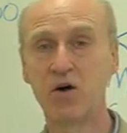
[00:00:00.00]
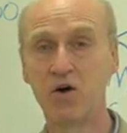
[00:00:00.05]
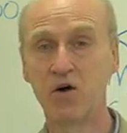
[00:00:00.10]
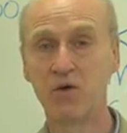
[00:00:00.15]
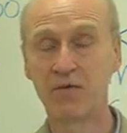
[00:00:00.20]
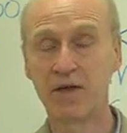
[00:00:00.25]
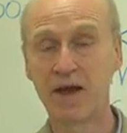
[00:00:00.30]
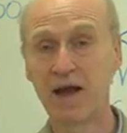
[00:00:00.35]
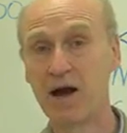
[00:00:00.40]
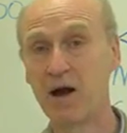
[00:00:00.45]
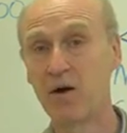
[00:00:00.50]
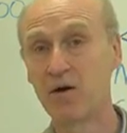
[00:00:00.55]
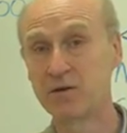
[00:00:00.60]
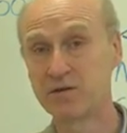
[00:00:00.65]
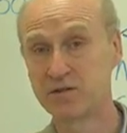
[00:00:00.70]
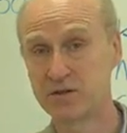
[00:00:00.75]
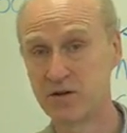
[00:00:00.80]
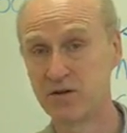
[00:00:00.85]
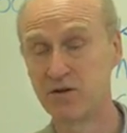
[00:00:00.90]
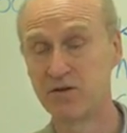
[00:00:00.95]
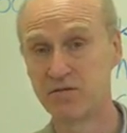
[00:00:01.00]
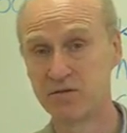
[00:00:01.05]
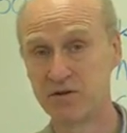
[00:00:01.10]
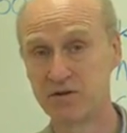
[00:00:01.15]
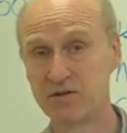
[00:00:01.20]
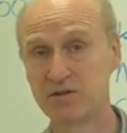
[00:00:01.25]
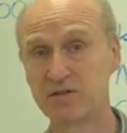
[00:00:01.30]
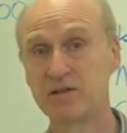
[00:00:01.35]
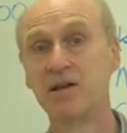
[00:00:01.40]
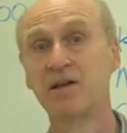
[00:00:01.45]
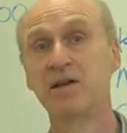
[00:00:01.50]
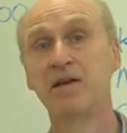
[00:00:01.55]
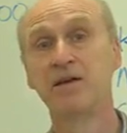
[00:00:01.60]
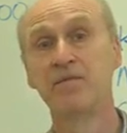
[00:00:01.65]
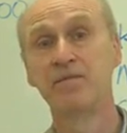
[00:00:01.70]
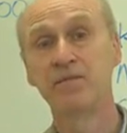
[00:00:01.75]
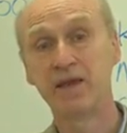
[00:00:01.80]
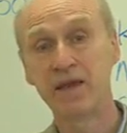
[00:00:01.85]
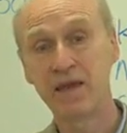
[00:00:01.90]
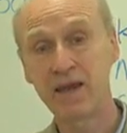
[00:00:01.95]
on our servers
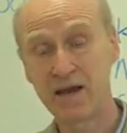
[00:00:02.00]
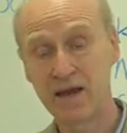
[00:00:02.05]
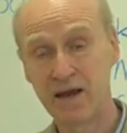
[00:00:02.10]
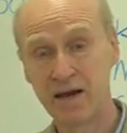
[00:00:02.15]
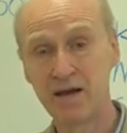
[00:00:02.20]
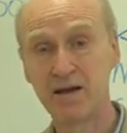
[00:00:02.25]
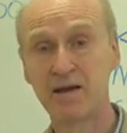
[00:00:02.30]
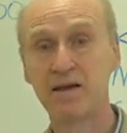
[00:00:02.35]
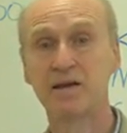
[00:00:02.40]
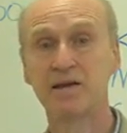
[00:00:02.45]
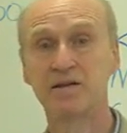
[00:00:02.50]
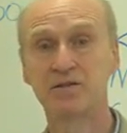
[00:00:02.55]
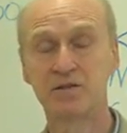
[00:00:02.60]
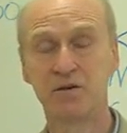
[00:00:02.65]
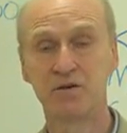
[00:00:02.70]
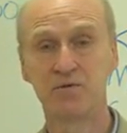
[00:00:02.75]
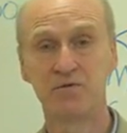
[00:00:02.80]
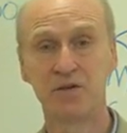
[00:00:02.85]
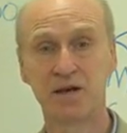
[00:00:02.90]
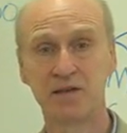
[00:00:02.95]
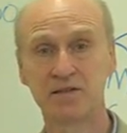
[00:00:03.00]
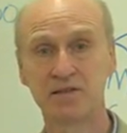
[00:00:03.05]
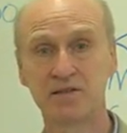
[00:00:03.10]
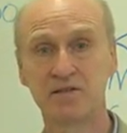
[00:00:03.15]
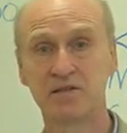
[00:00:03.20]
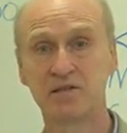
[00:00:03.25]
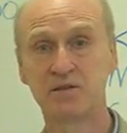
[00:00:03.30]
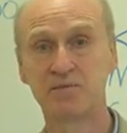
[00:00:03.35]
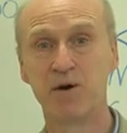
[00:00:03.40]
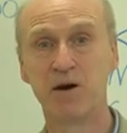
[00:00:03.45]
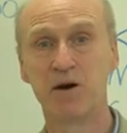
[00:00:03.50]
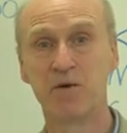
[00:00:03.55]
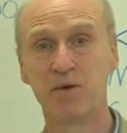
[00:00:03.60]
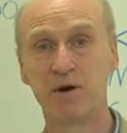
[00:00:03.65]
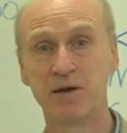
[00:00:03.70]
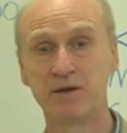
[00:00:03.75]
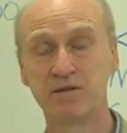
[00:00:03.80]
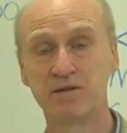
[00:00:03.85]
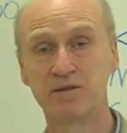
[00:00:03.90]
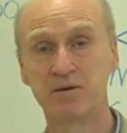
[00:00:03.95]
here. So that's the smart
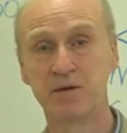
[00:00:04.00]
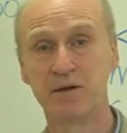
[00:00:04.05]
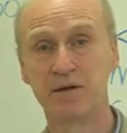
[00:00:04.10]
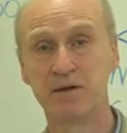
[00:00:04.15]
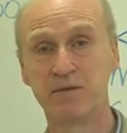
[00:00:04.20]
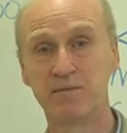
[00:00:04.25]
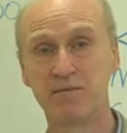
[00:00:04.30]
way to do it.